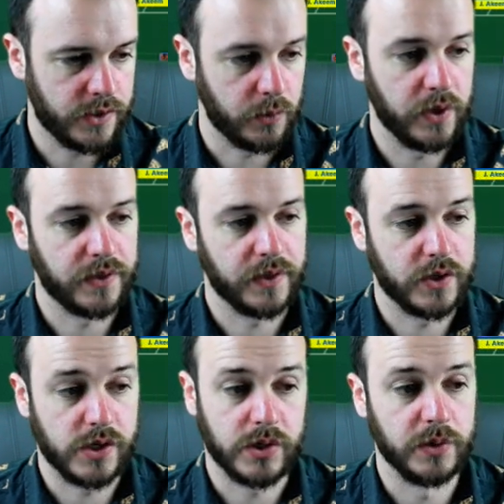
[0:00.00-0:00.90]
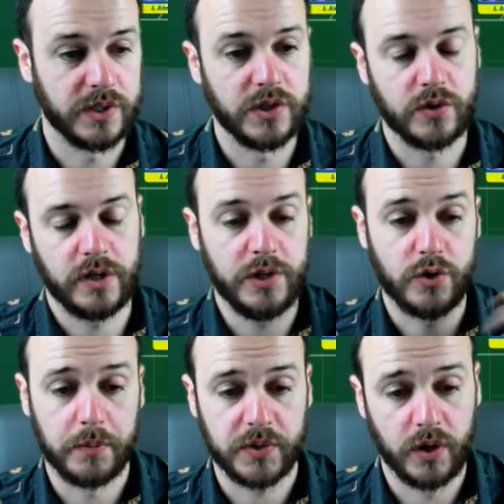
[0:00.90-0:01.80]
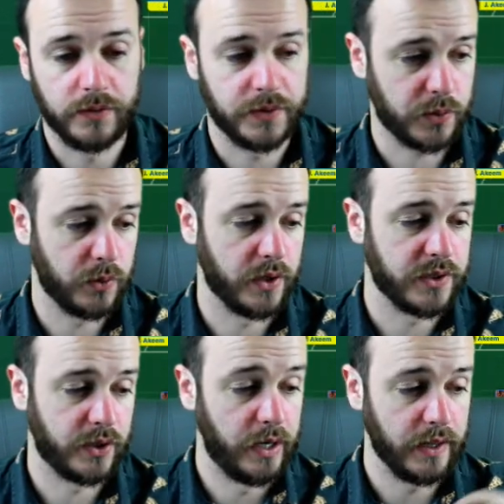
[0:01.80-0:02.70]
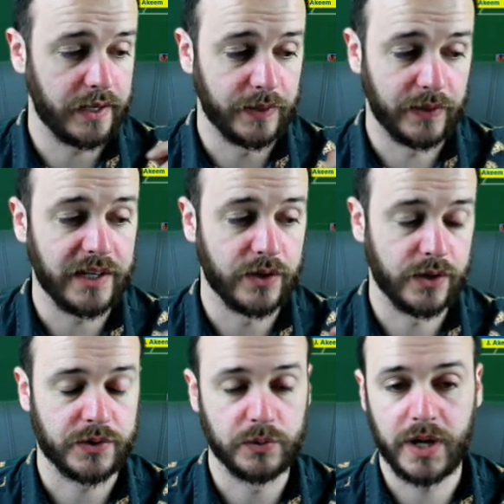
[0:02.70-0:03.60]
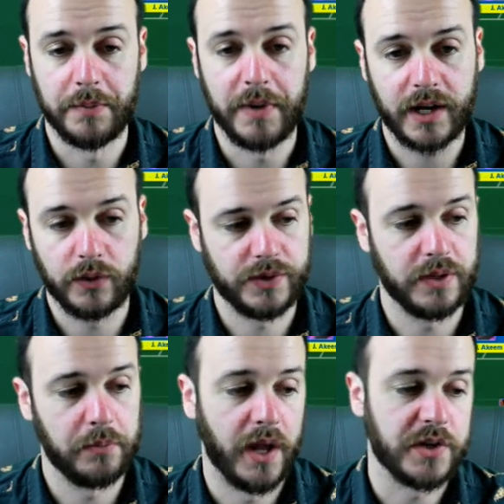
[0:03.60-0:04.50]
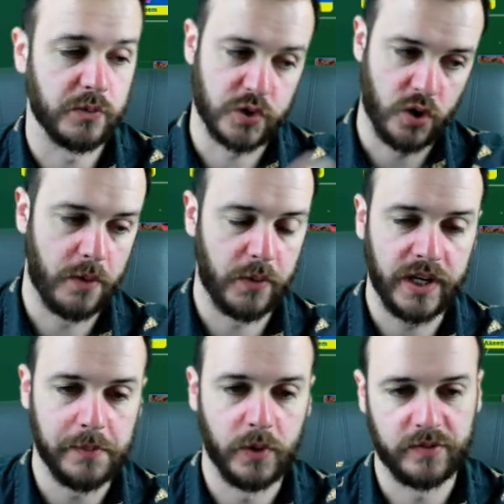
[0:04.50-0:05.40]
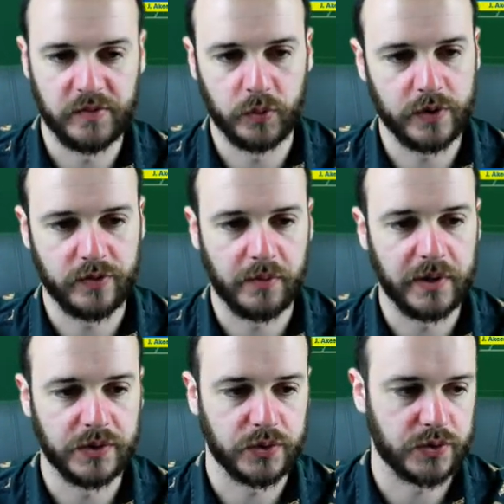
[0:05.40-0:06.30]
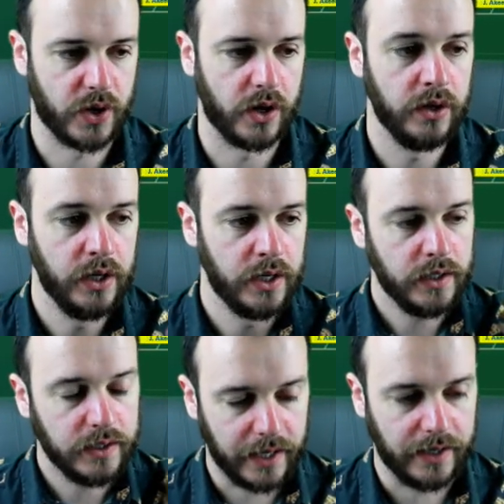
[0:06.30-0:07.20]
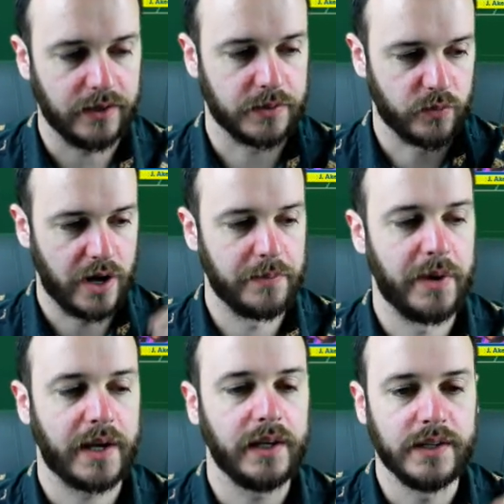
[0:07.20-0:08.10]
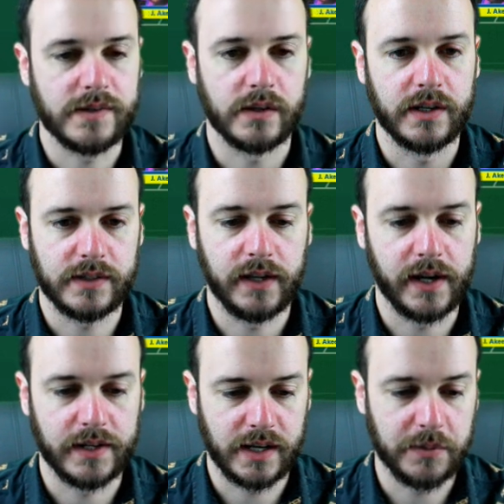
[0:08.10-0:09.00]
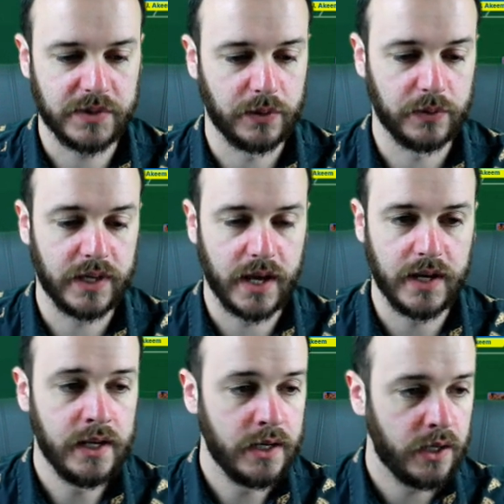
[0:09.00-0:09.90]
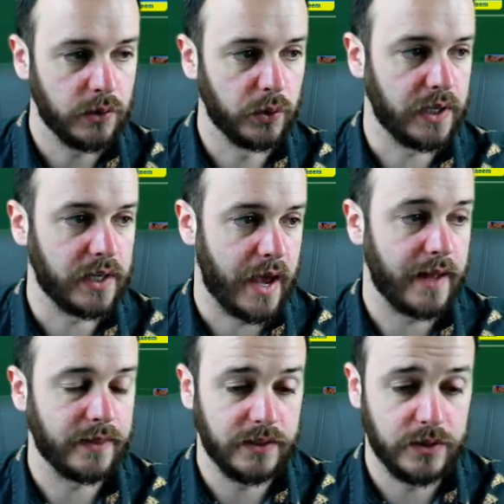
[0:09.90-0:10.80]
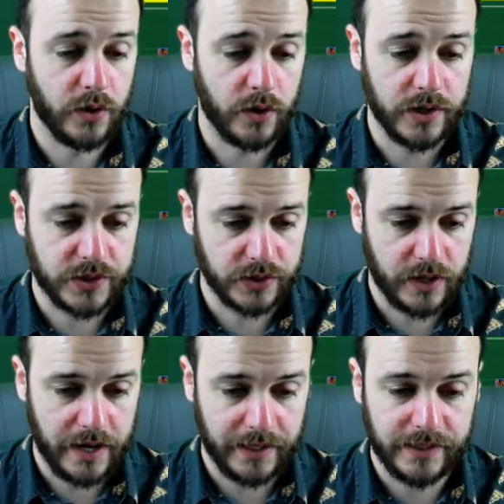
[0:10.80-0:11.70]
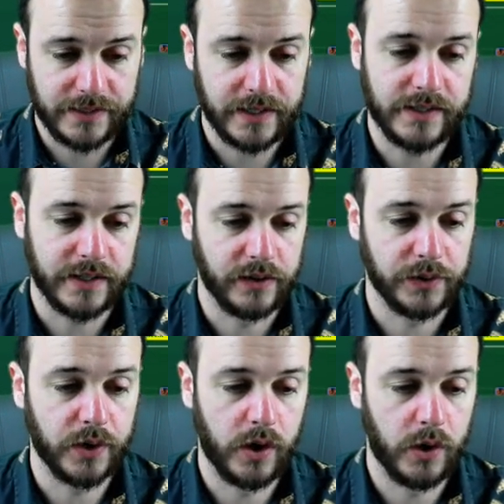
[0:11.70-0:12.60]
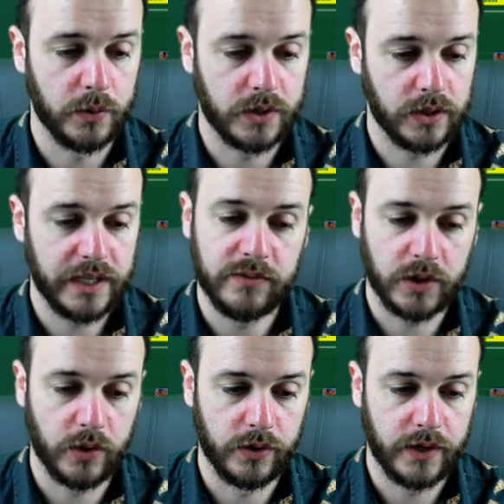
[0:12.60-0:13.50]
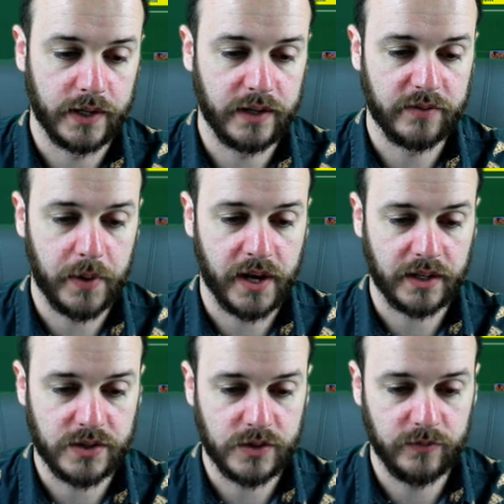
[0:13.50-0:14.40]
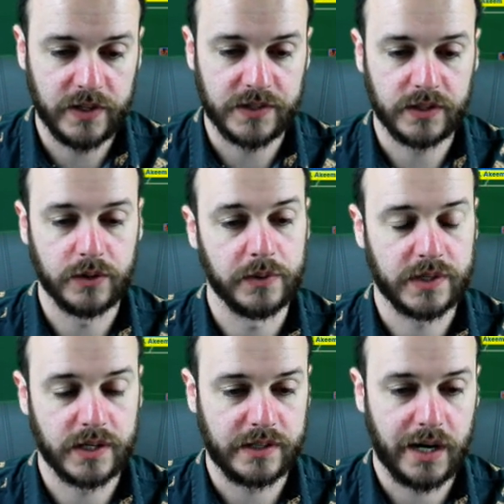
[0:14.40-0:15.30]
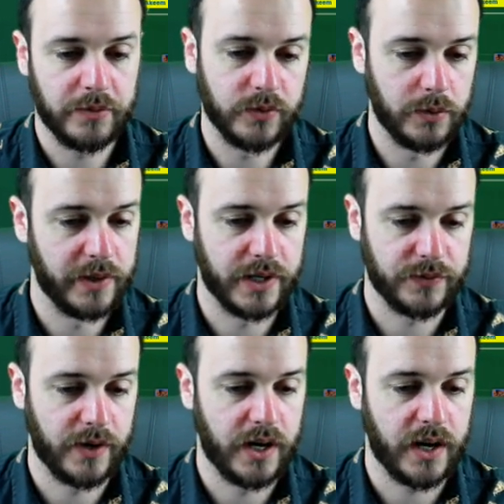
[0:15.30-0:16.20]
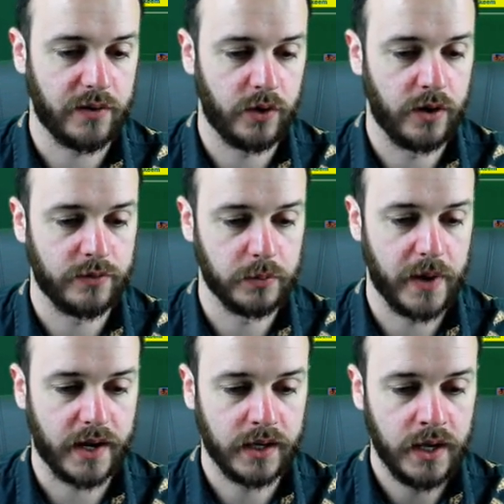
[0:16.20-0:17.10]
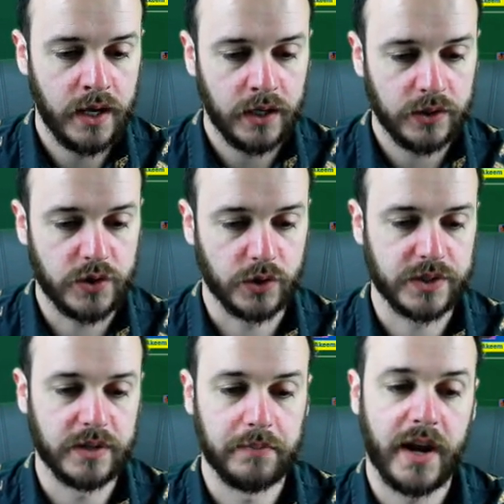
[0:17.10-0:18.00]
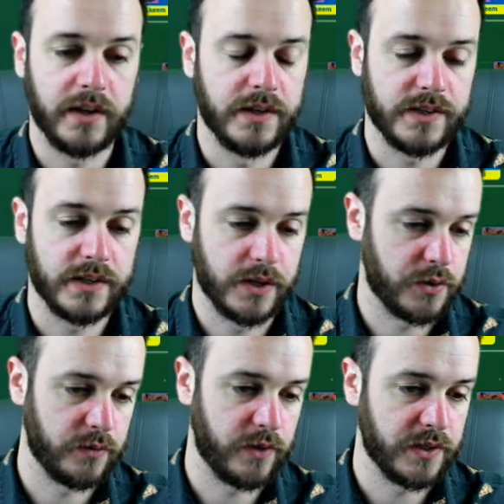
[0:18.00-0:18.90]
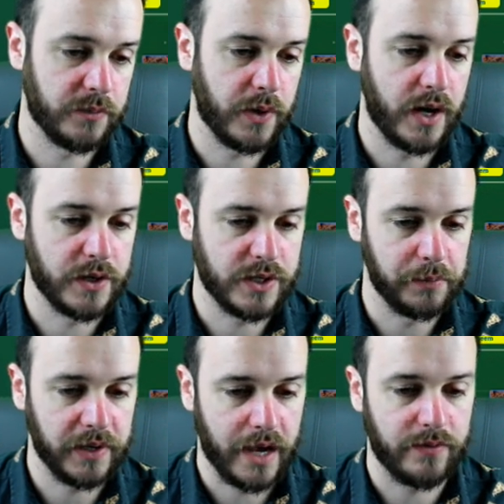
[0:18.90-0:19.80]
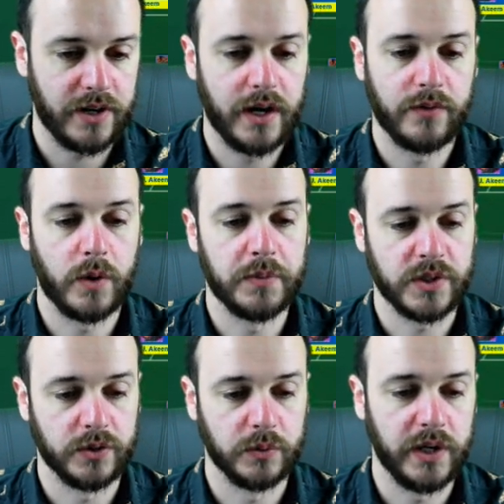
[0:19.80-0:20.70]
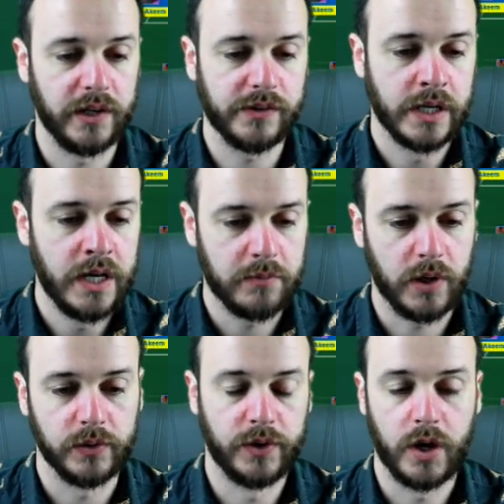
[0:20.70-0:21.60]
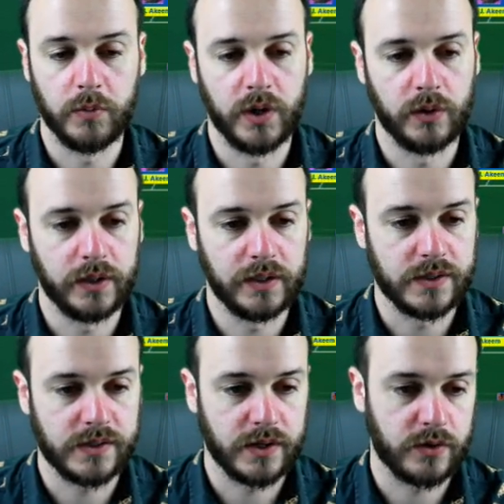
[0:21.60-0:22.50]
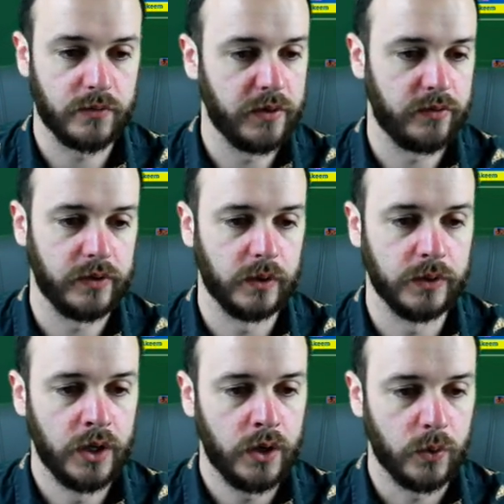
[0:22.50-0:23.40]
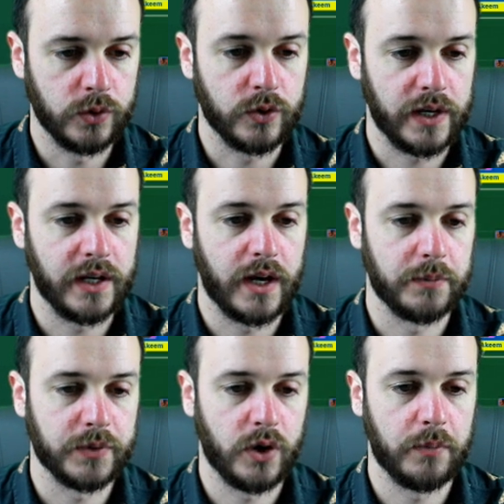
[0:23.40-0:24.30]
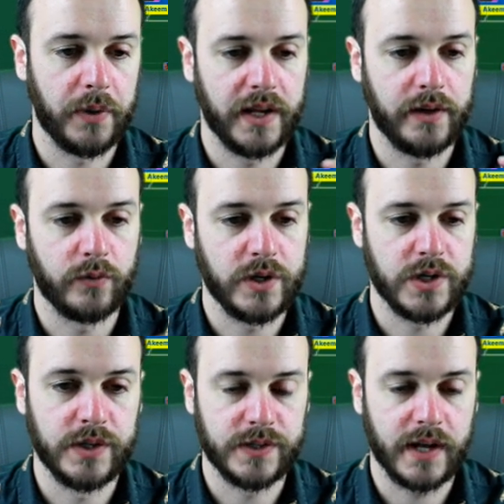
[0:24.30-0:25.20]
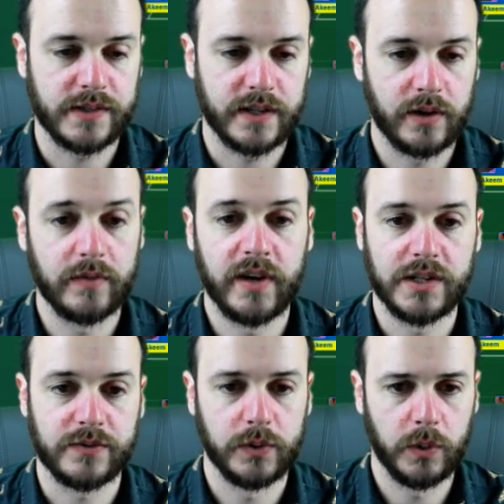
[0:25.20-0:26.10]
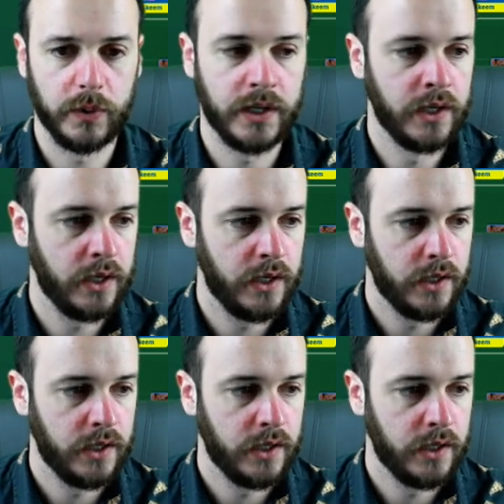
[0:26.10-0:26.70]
So with Shashua's injury, he drops off the squad entirely, and Lee Hurst will come back onto the bench, and we'll try and bring him on for 45 minutes or so, get some run back in his legs and get our team settled again. Looking at the Norwich side, it is Teasdale in goal, Cleaver Cotton at left back, Vincent, who is their star performer thus far, at right full back, Johnson and Madden as their central defensive partnership, Kavanagh and Robson on the wings, Moulton and Hopewell in the centre of midfield, Udgreen up top, and Richards as their advance forward.